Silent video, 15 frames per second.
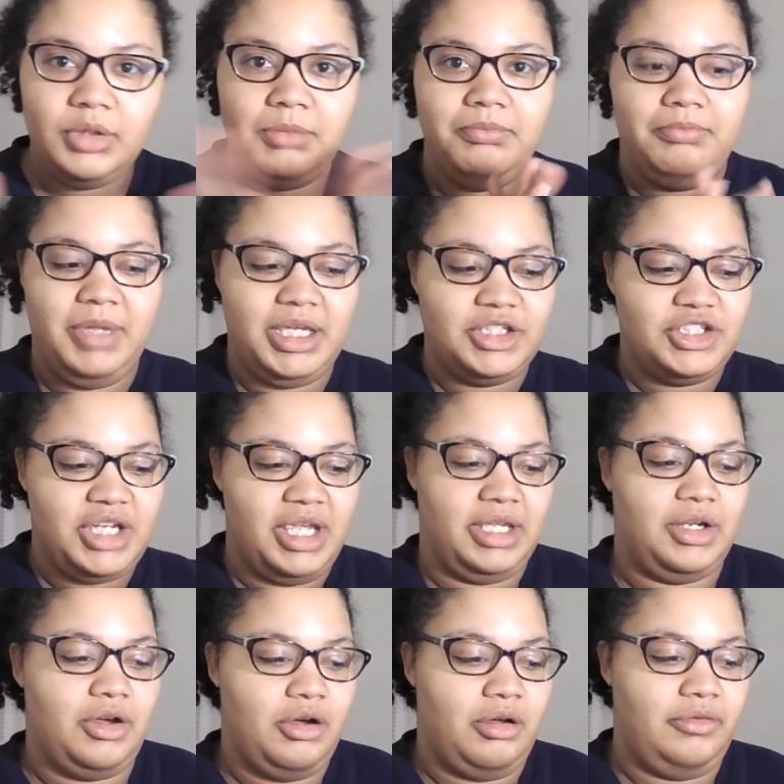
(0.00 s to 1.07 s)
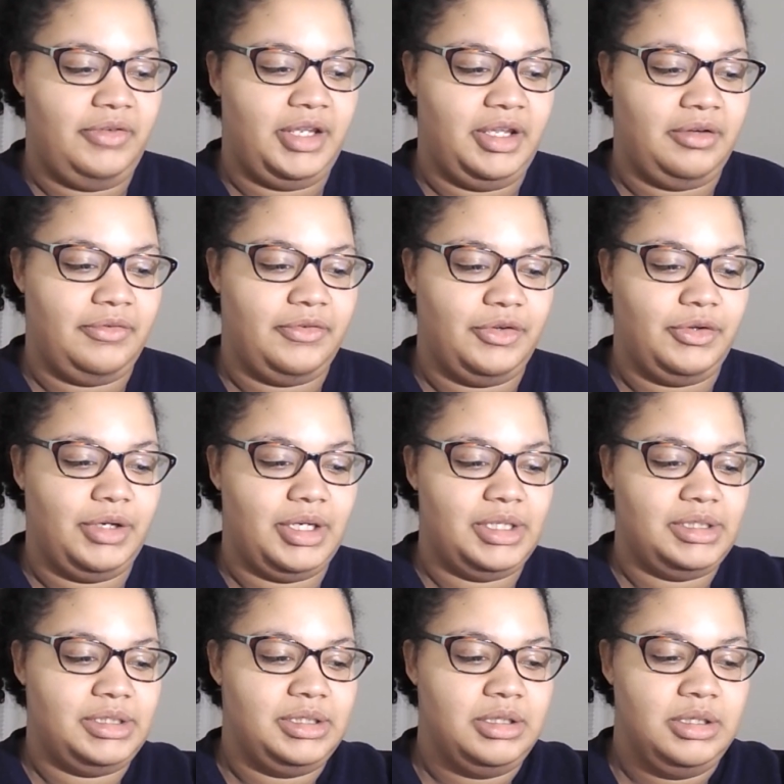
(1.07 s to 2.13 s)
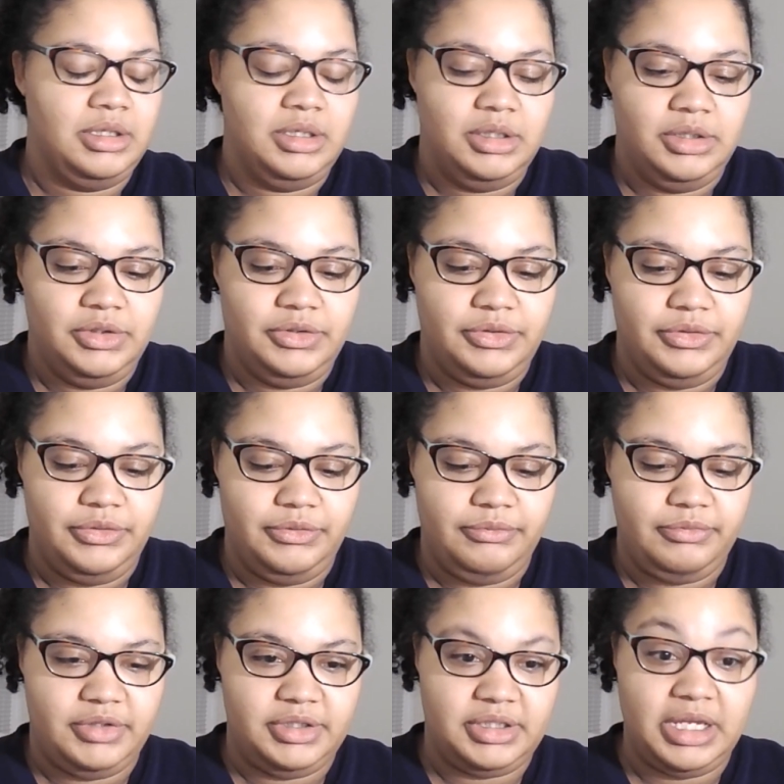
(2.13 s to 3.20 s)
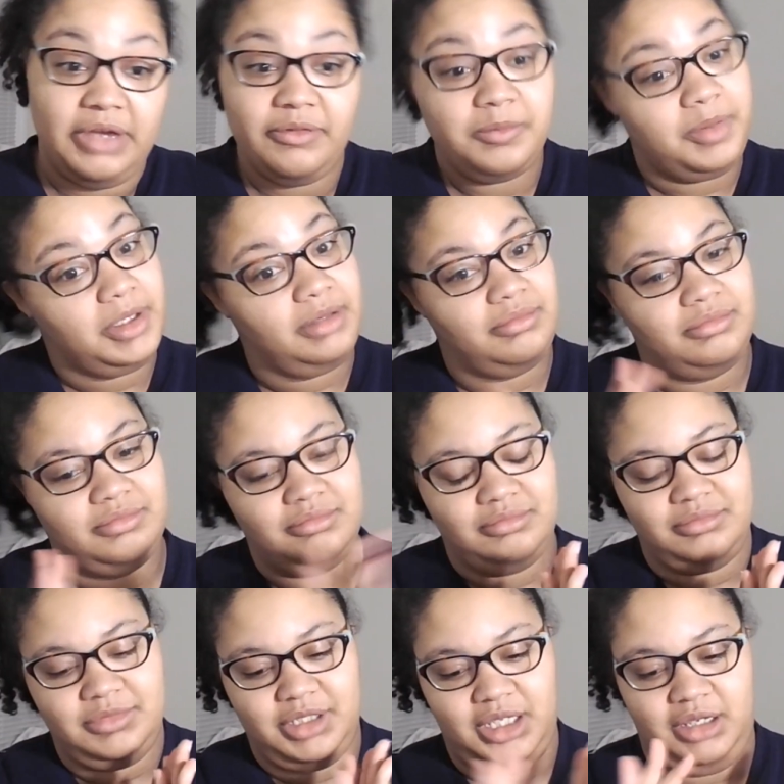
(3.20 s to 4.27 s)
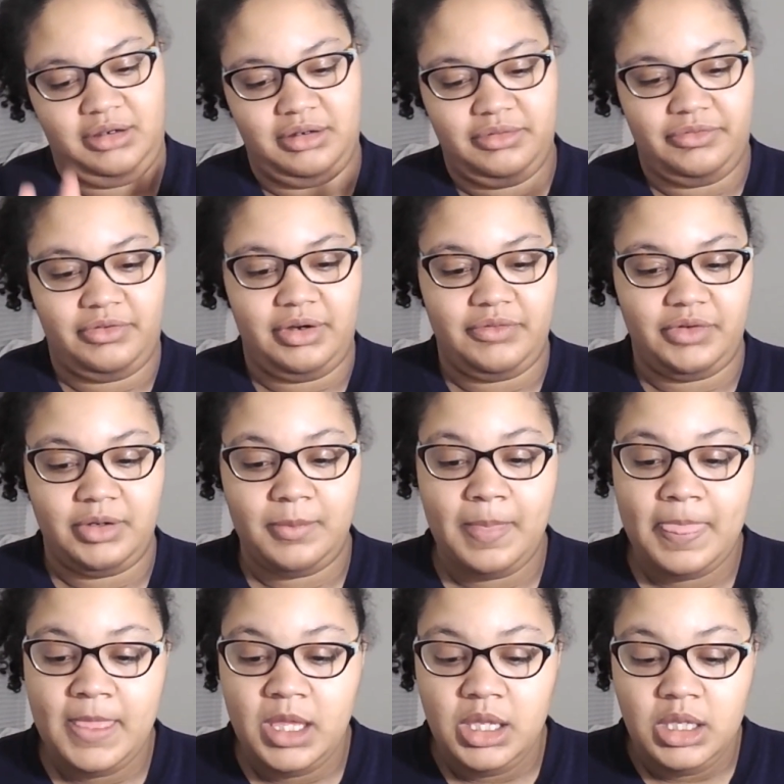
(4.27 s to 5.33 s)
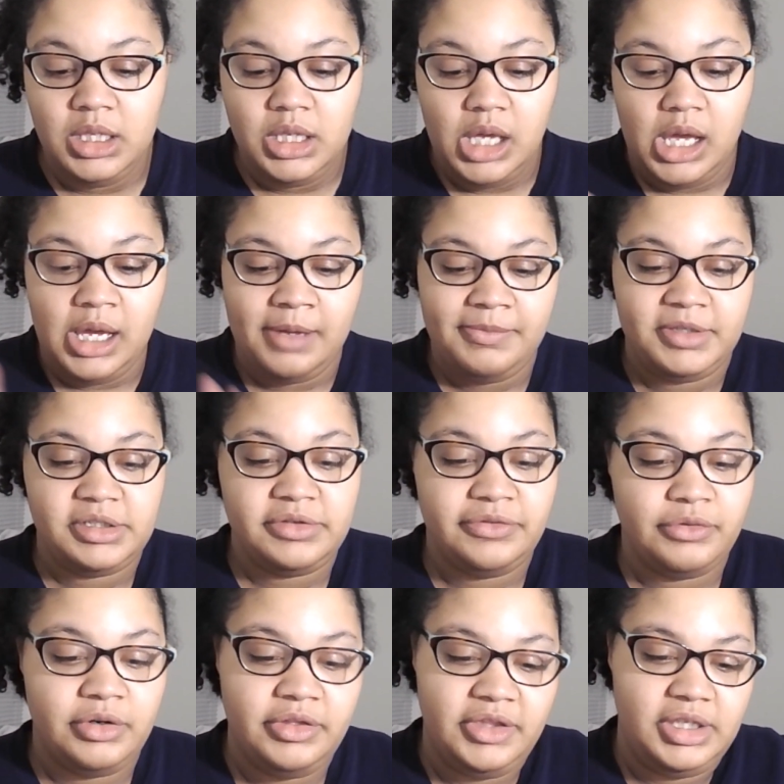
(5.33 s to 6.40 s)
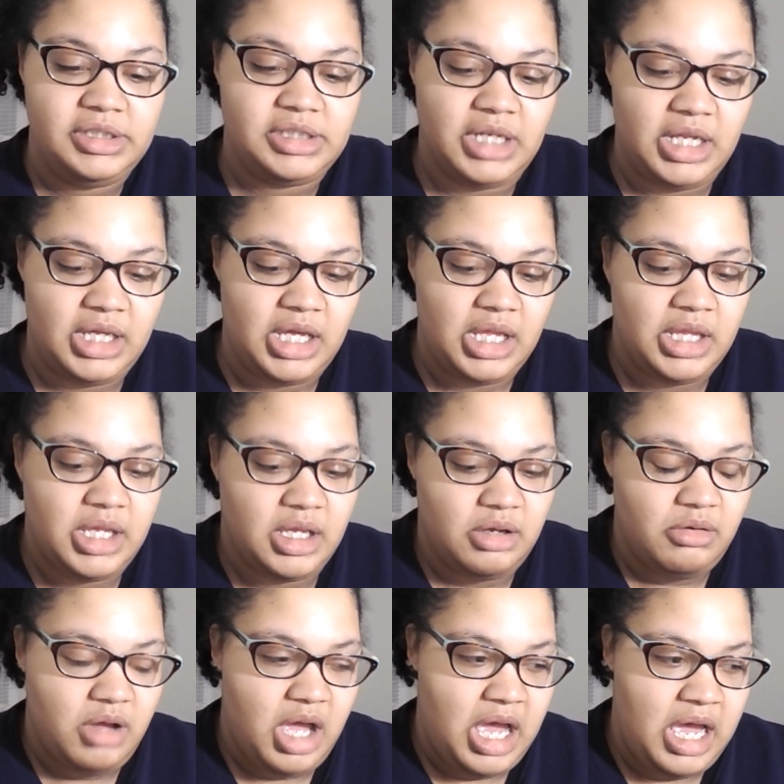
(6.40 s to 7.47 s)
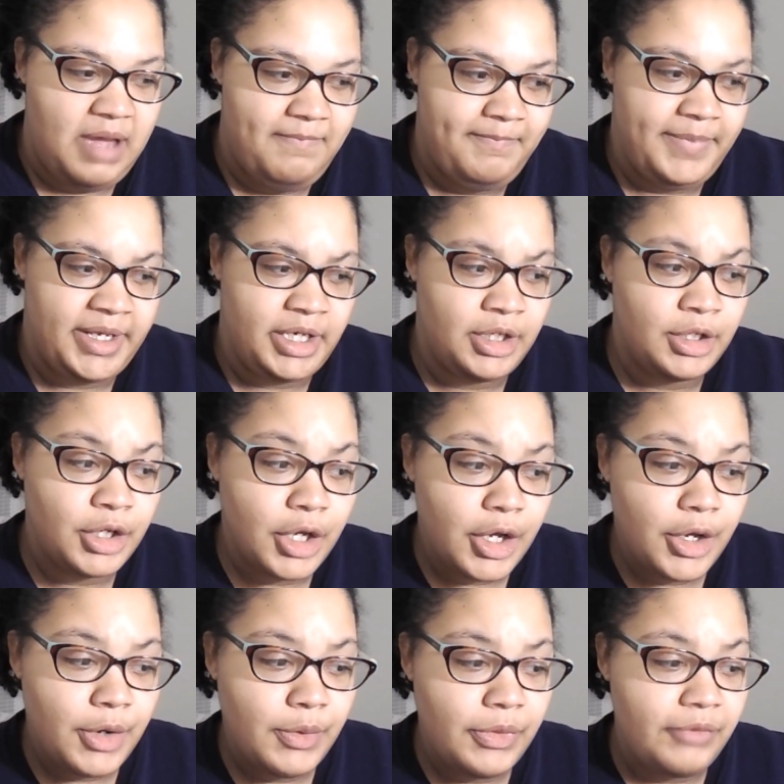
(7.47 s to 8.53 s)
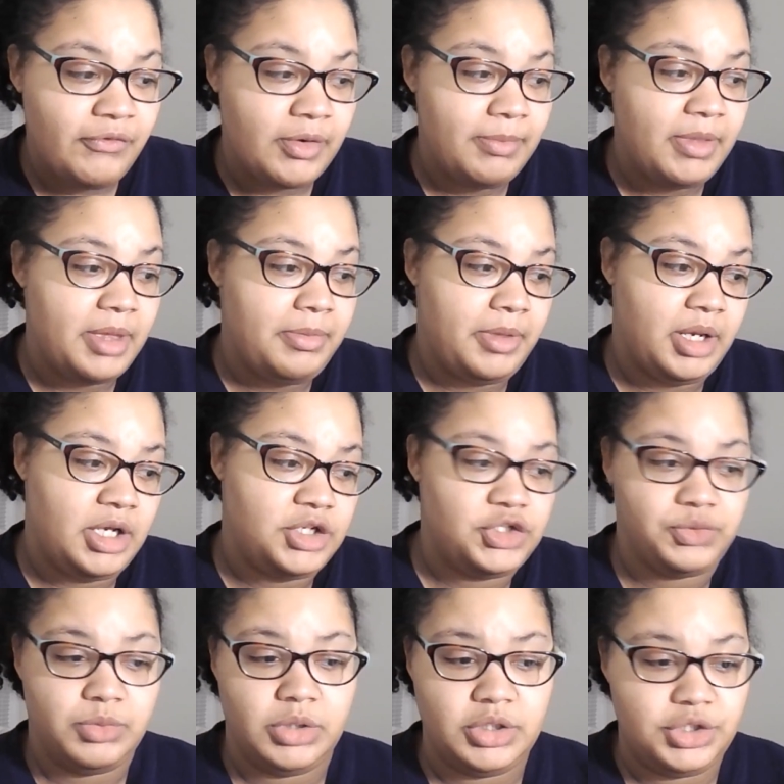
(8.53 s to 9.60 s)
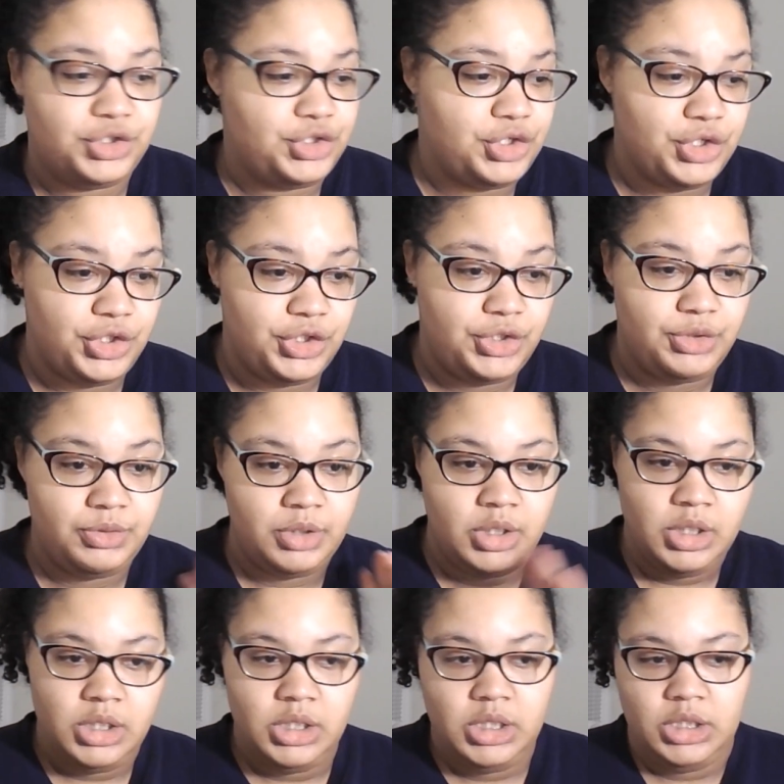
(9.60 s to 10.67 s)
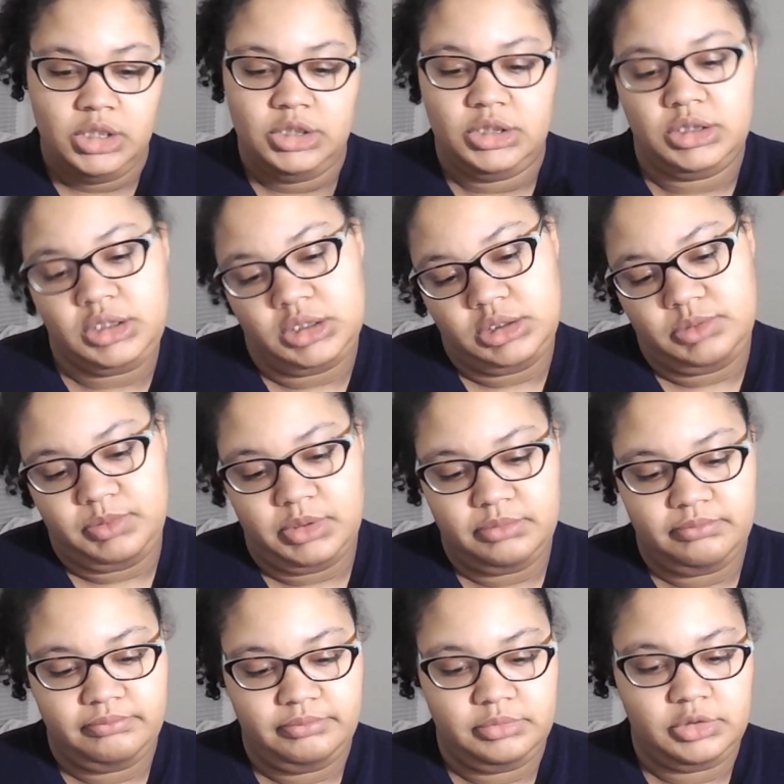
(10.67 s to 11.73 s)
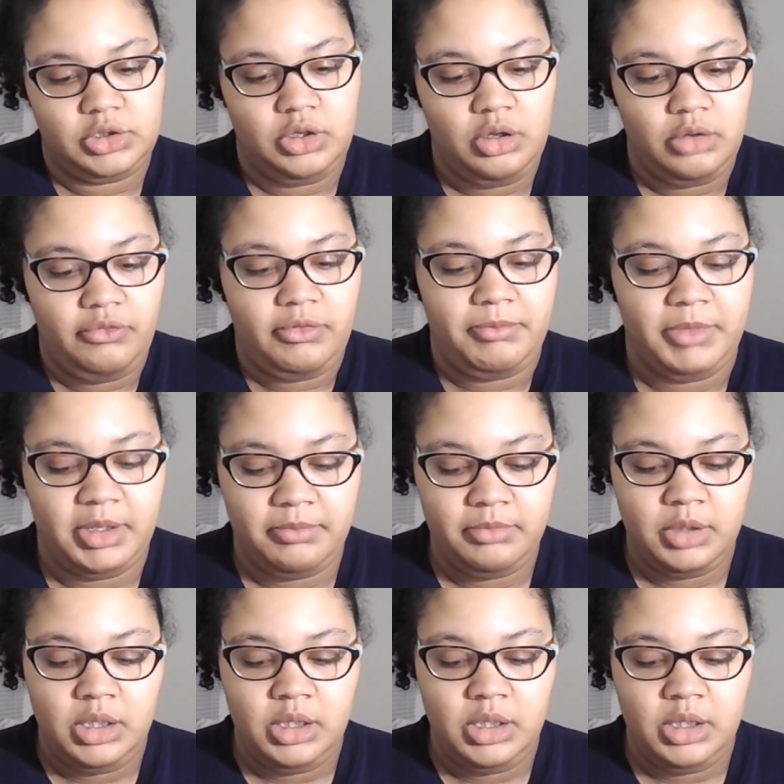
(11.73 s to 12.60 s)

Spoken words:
make a giant haul video for you guys, since I haven't been here in forever. There's 4 things that I got like a hot minute ago from them that I just wanted to show you. Just because, well, it's a haul for them.